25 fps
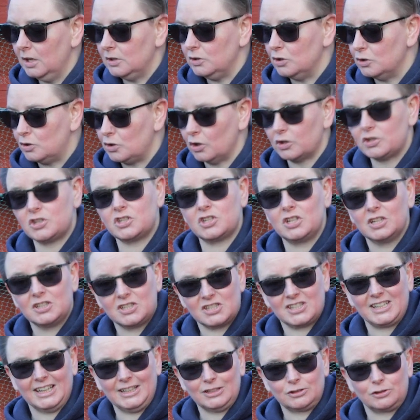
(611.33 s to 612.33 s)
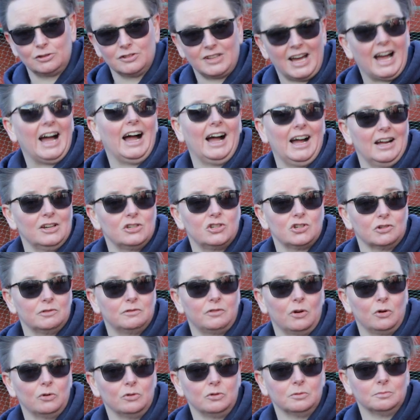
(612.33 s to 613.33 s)
You just stick to that as your
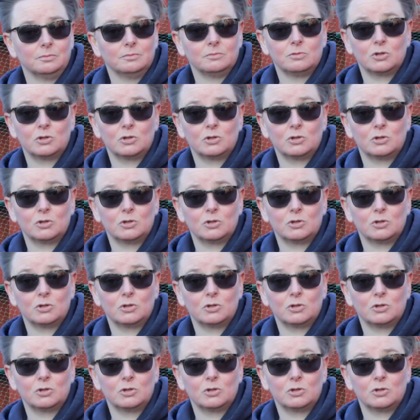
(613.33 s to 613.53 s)
volume.